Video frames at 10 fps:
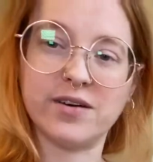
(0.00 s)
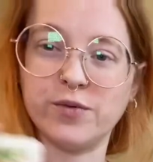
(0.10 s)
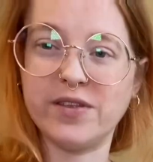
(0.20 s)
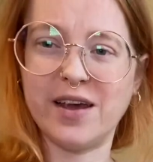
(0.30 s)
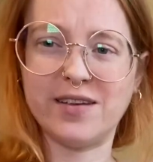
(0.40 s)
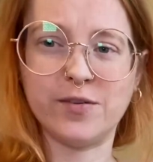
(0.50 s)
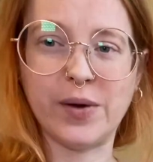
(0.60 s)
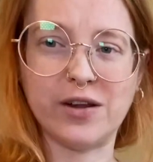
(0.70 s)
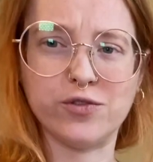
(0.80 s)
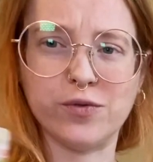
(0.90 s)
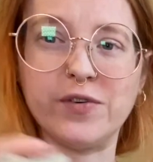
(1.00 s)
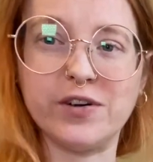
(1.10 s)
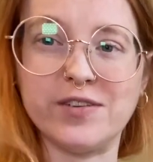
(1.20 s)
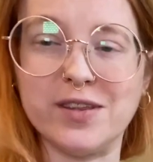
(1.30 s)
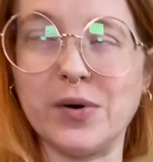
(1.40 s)
we have the Ace of Pentacles
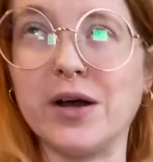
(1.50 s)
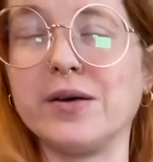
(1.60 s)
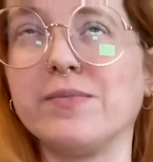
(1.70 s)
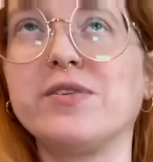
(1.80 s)
reversed at the bottom.